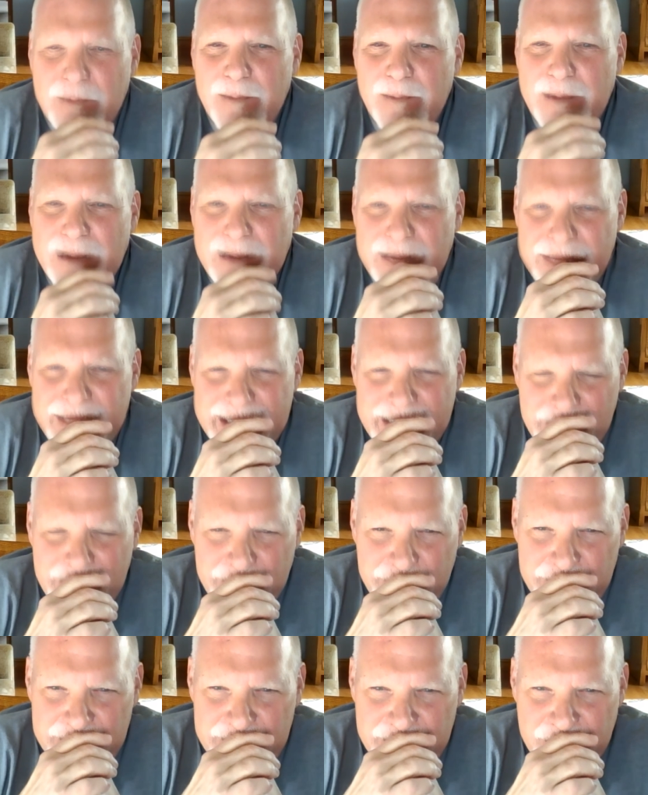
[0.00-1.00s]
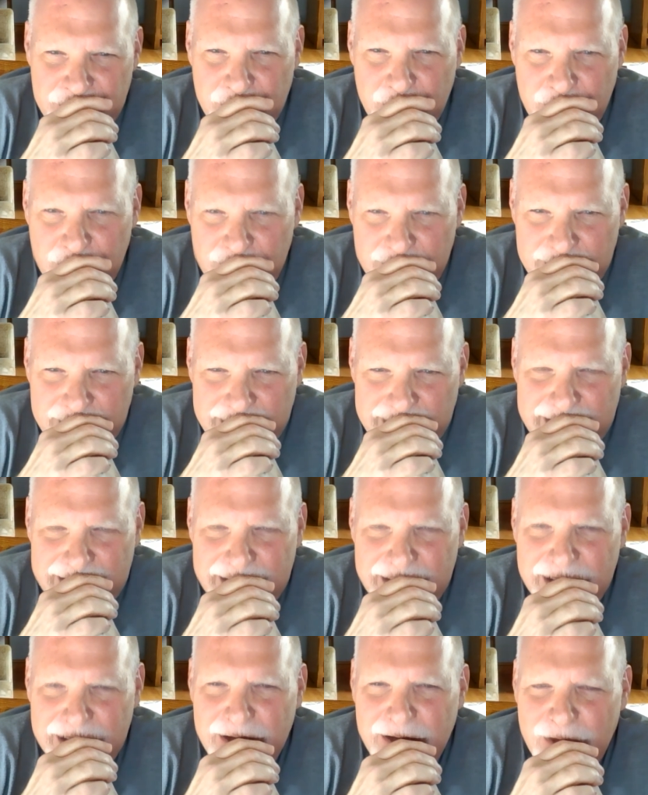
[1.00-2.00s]
the individual
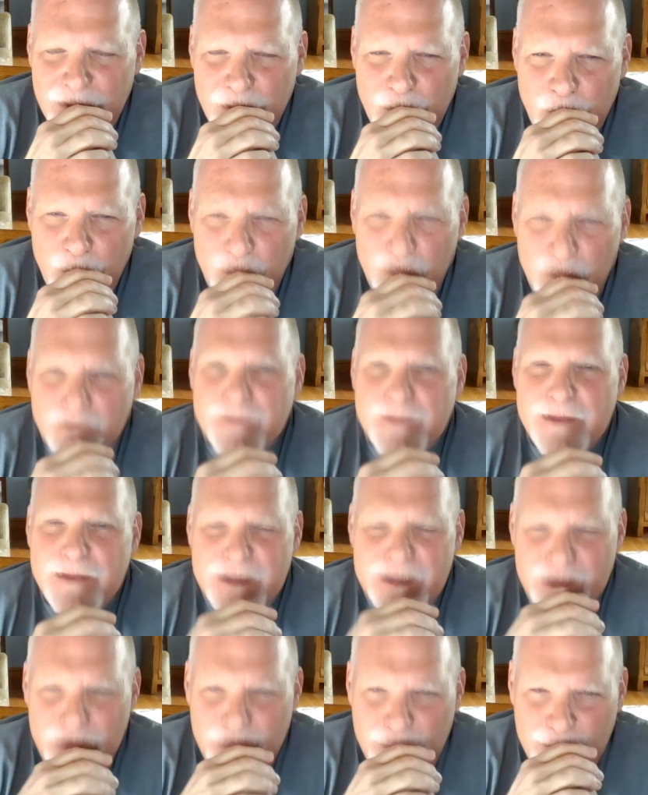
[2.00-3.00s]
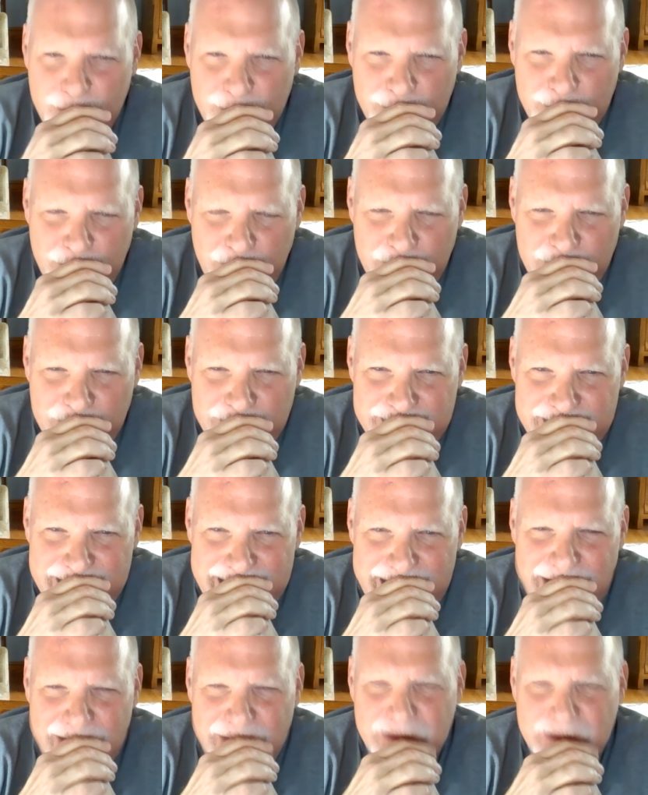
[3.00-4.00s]
and the worth of the human
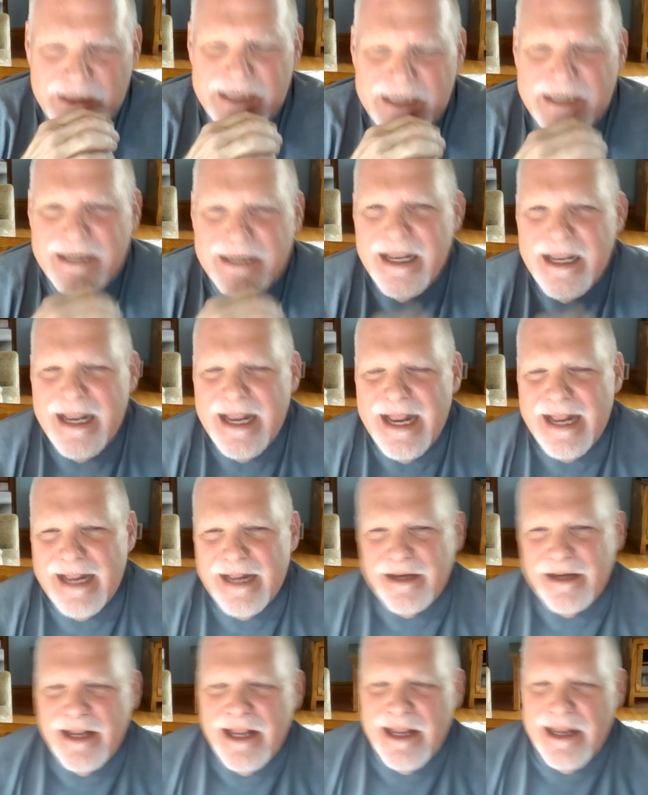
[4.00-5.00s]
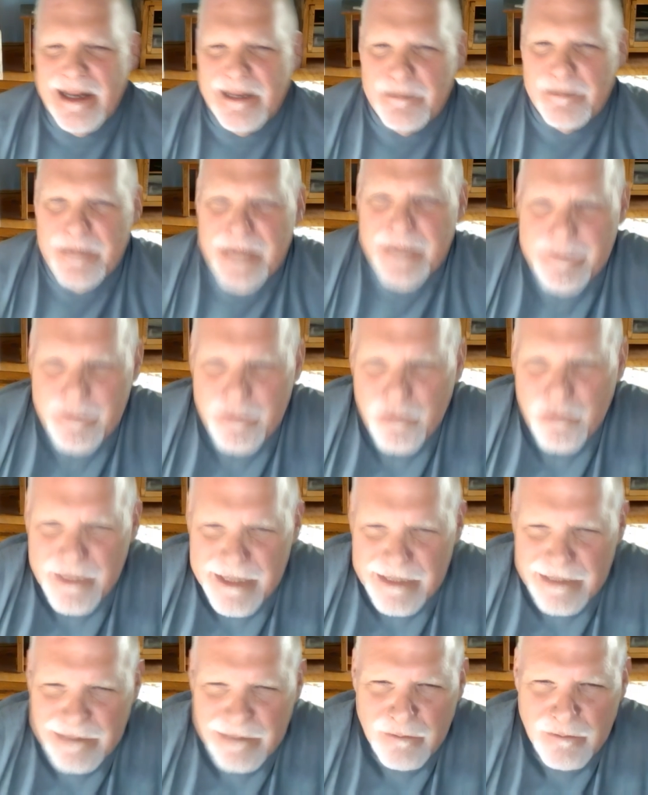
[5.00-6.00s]
personality, and people
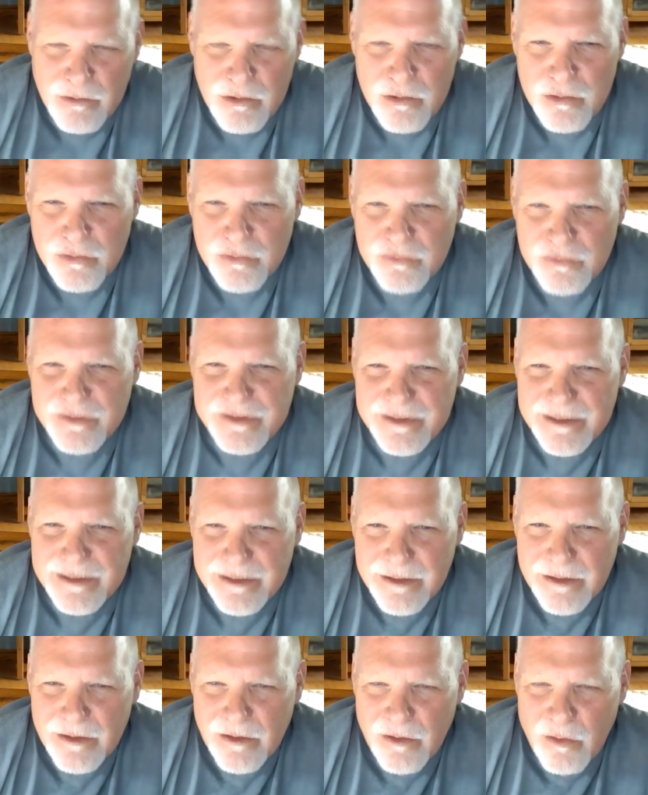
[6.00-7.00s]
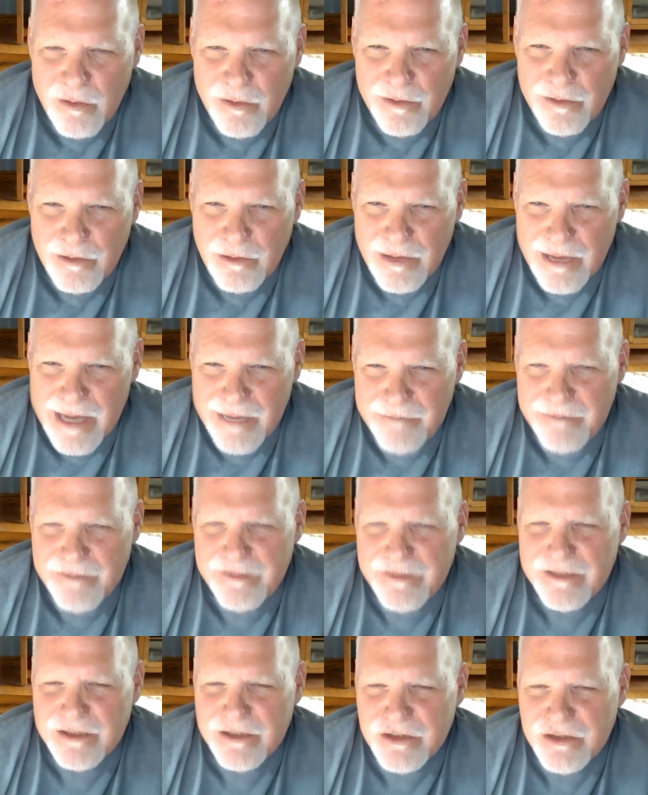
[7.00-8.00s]
can lose on the
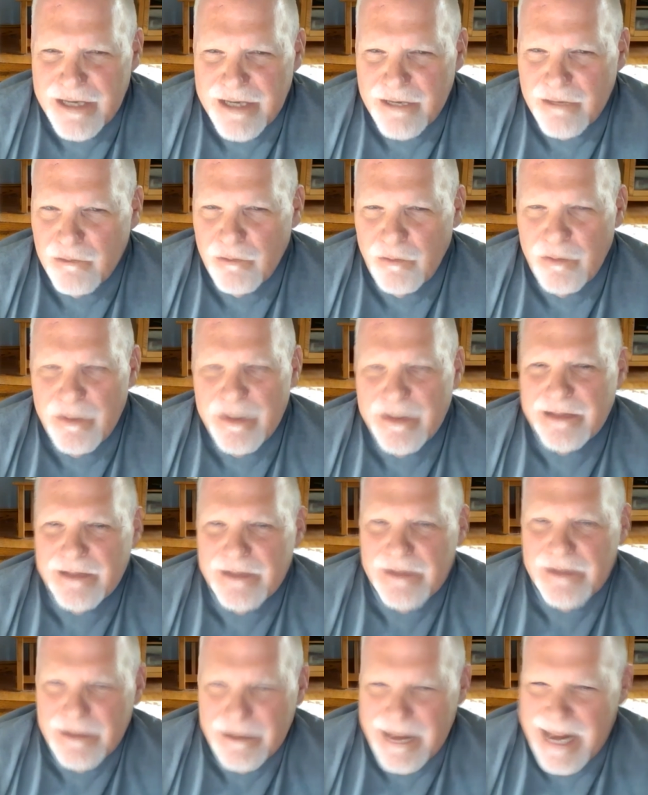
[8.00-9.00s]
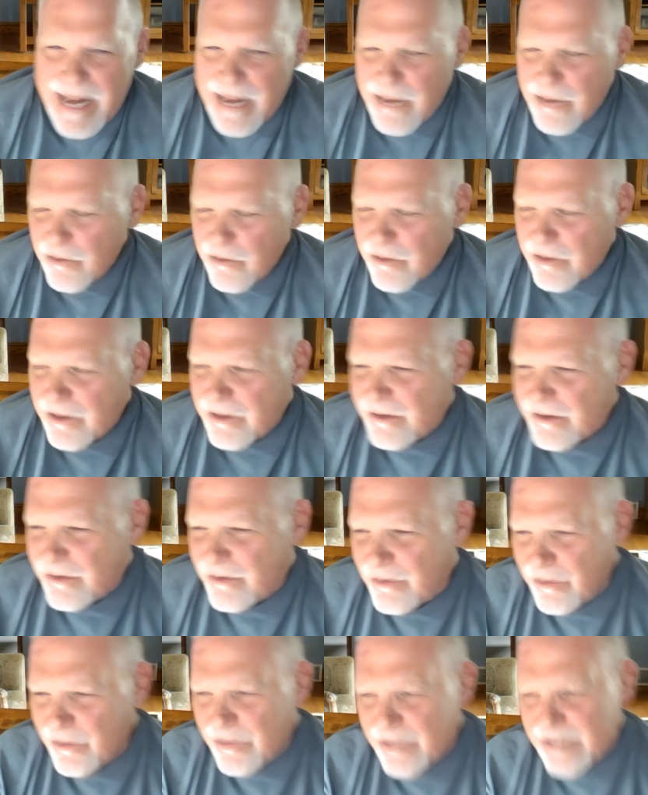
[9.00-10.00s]
left in general, but anarchists
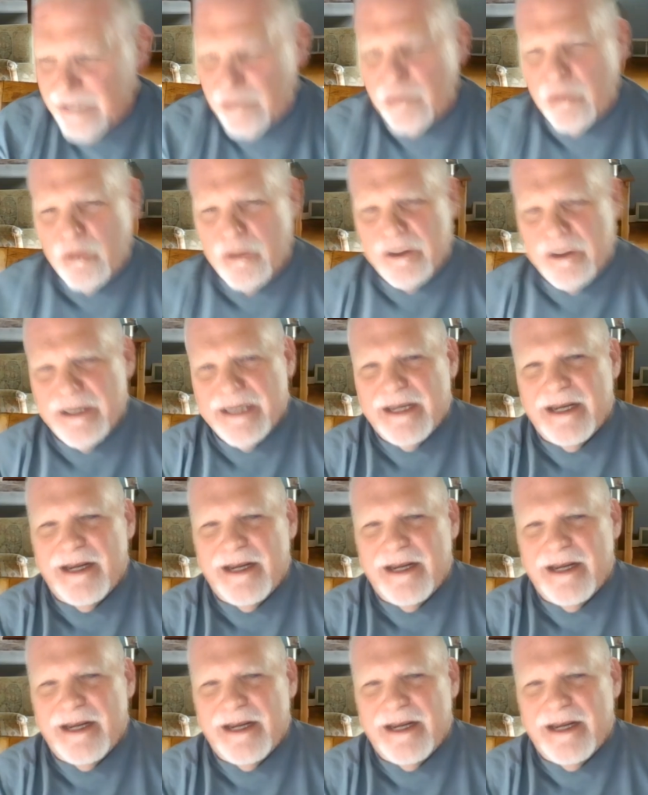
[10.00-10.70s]
are equally